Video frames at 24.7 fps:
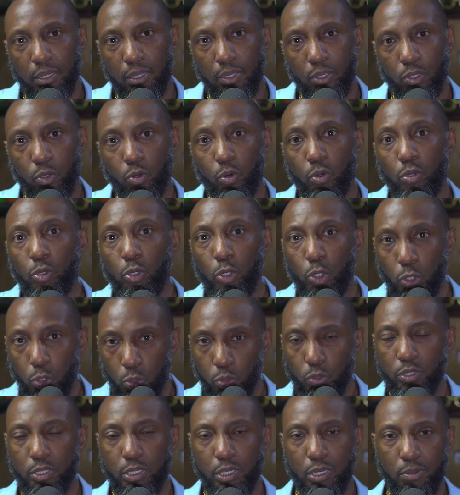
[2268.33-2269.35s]
you're
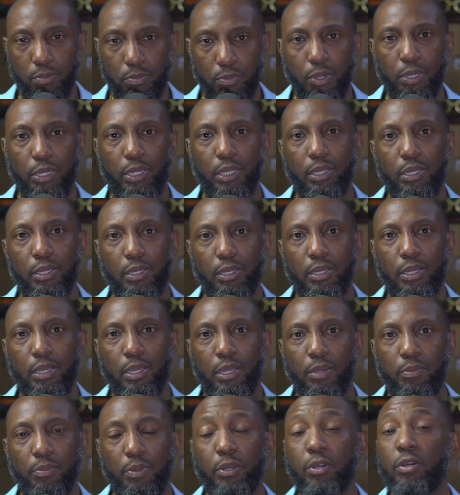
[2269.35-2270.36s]
losing money
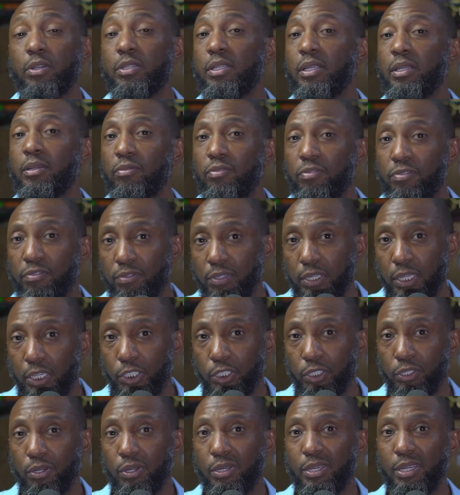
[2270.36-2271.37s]
because
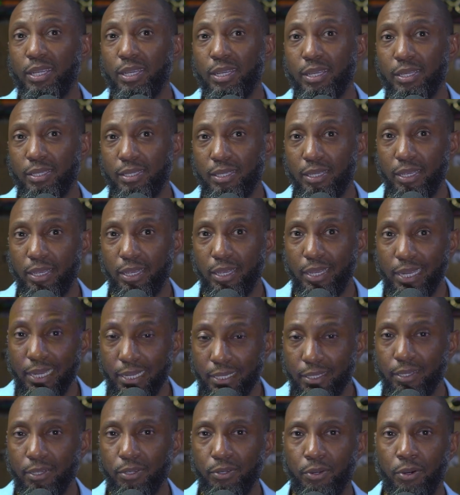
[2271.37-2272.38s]
inflation is
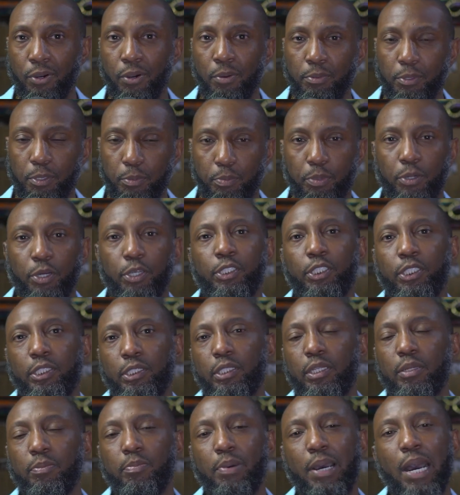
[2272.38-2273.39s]
eating up the
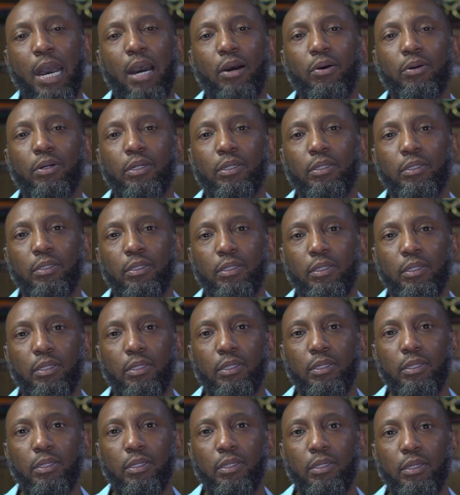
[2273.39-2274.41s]
purchasing power.
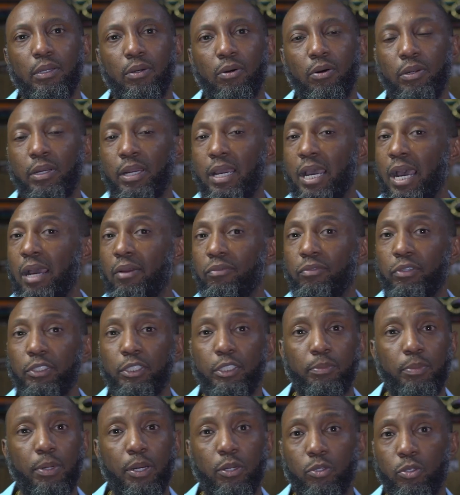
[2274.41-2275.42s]
On
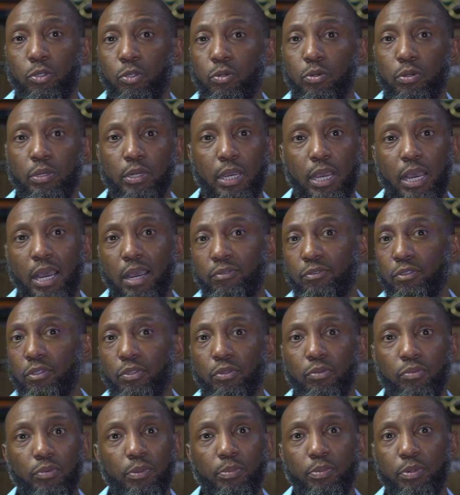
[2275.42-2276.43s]
average, about 2.5% to
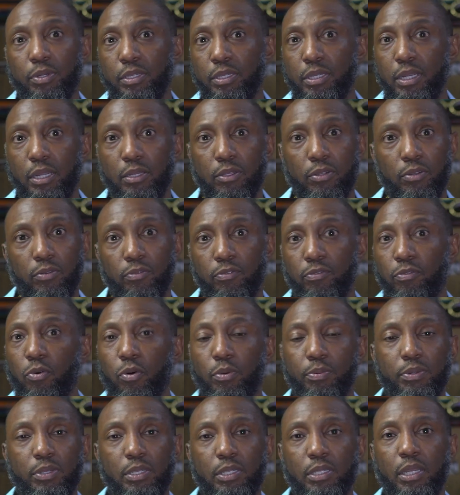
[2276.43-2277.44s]
3% to
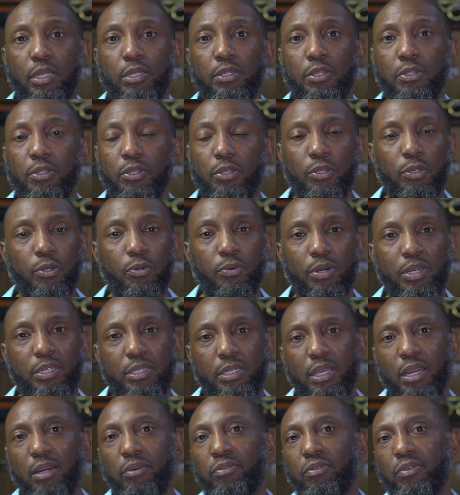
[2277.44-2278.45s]
4% in the
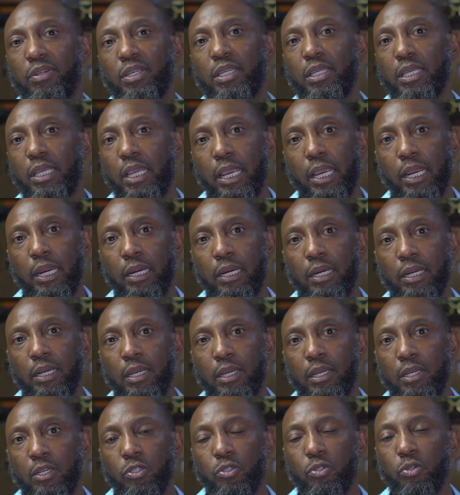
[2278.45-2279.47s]
US every year.
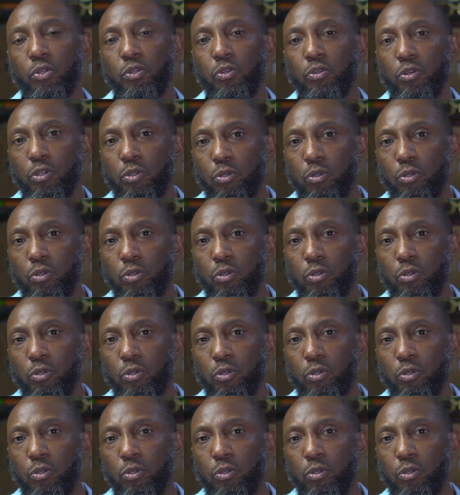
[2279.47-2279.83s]
So you're